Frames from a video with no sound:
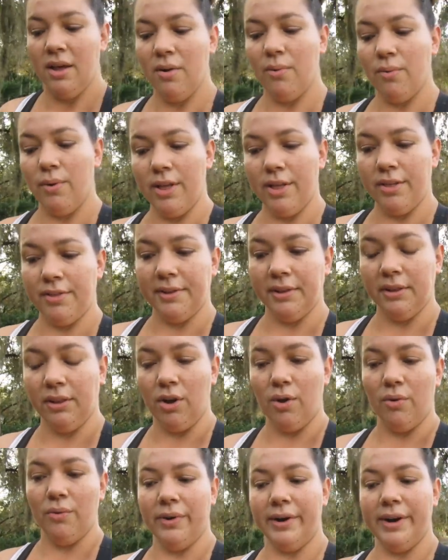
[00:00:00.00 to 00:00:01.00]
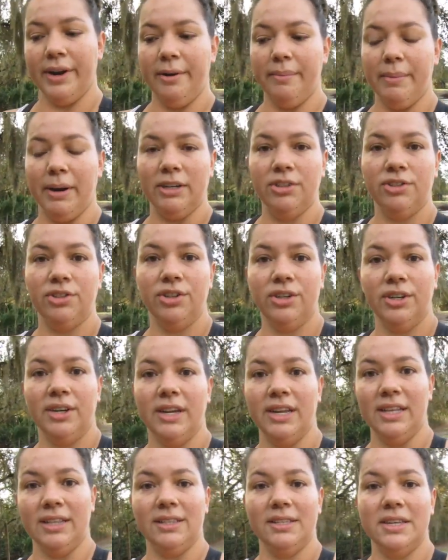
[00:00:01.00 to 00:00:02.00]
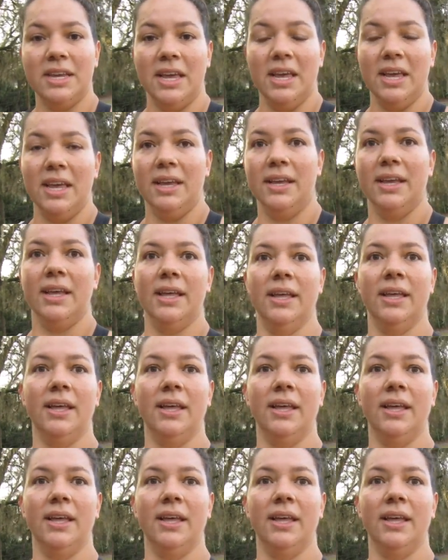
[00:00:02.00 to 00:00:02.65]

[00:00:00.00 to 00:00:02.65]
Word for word: with lowering my sugar intake